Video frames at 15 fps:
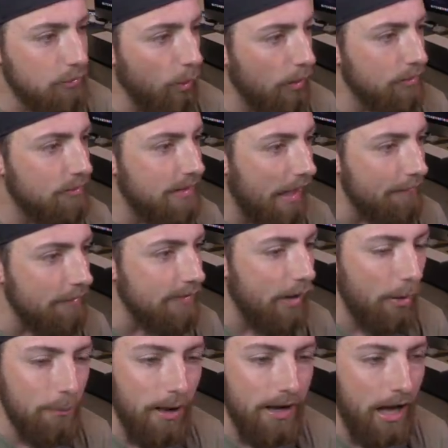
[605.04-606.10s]
so our 7th
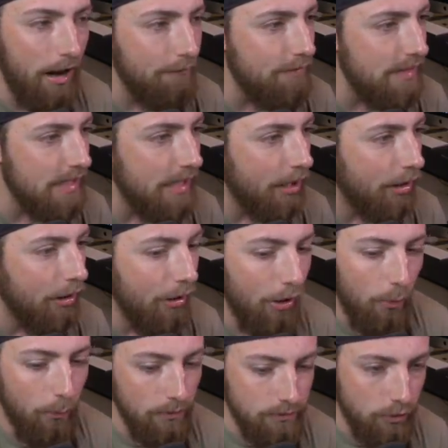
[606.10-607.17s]
home run of the year
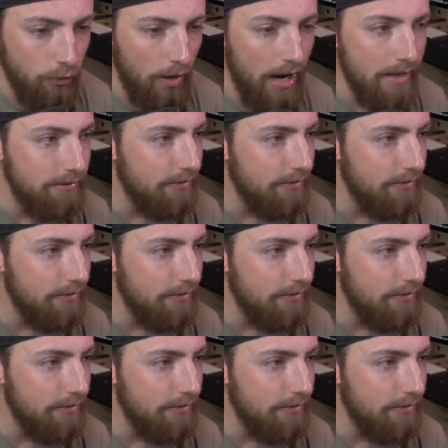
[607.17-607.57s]
was a grand